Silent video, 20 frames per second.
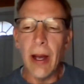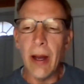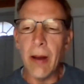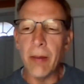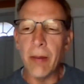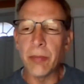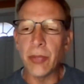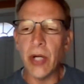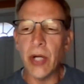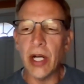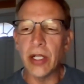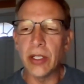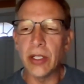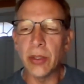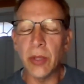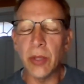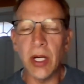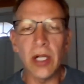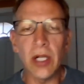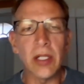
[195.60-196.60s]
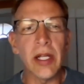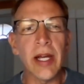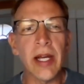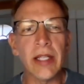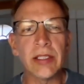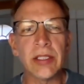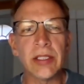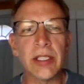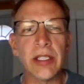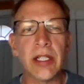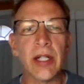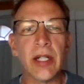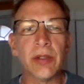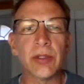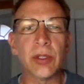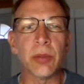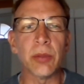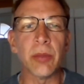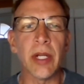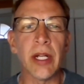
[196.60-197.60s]
Um, prior to our last city
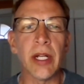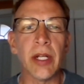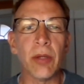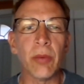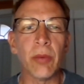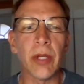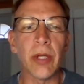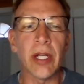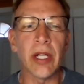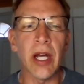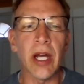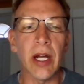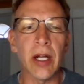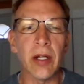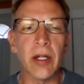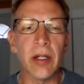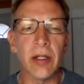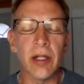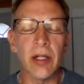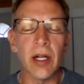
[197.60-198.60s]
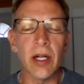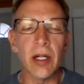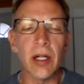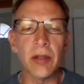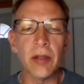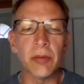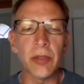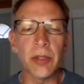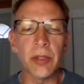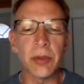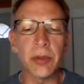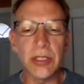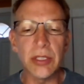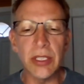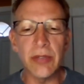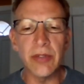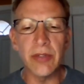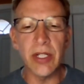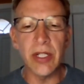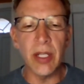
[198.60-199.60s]
council meeting, we got a um, we
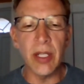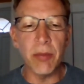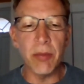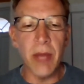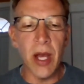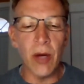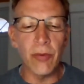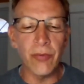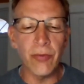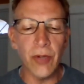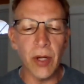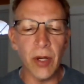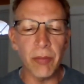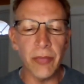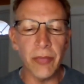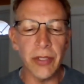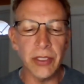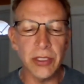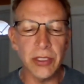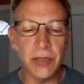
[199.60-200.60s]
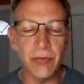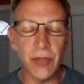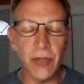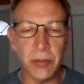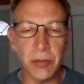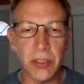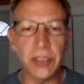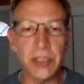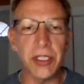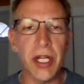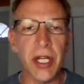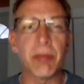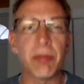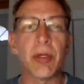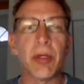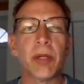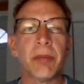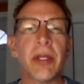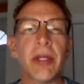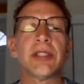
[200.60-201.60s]
received an email from the from the
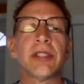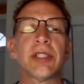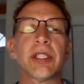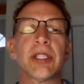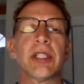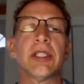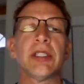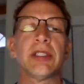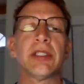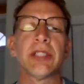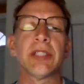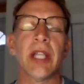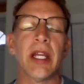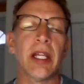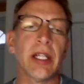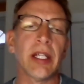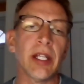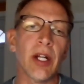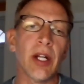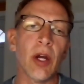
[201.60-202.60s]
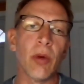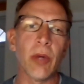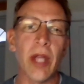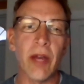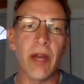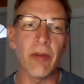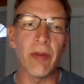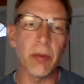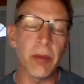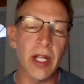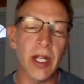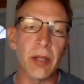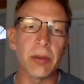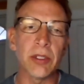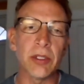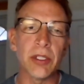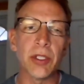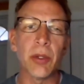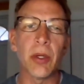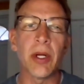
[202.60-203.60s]
chamber basically saying, you know, we haven't been
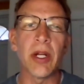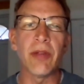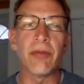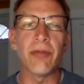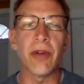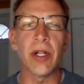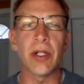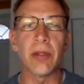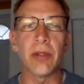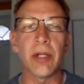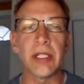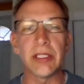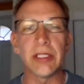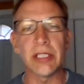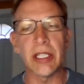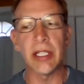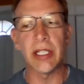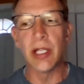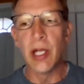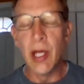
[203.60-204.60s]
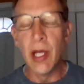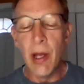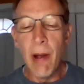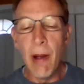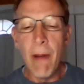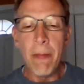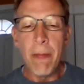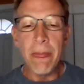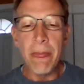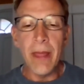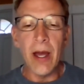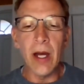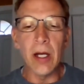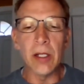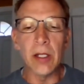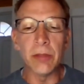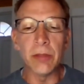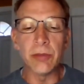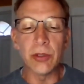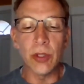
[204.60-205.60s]
able to do any fundraising.
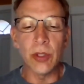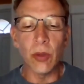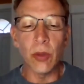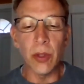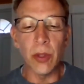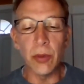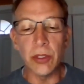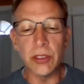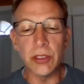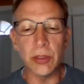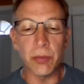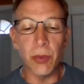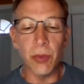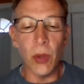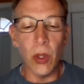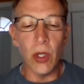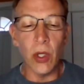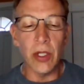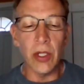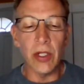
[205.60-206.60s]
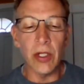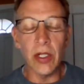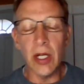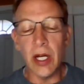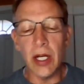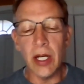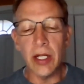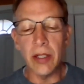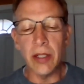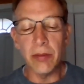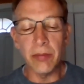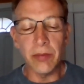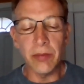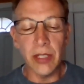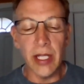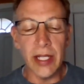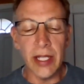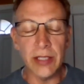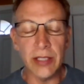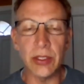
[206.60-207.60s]
Um, so we would support uh,
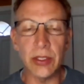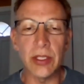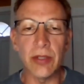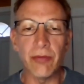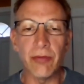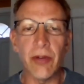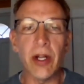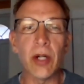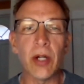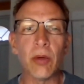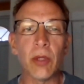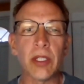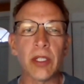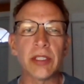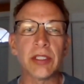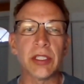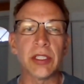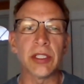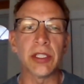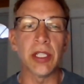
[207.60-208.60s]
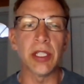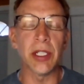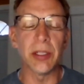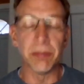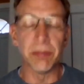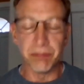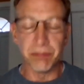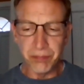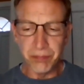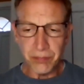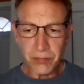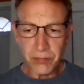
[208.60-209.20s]
canceling the fireworks this year.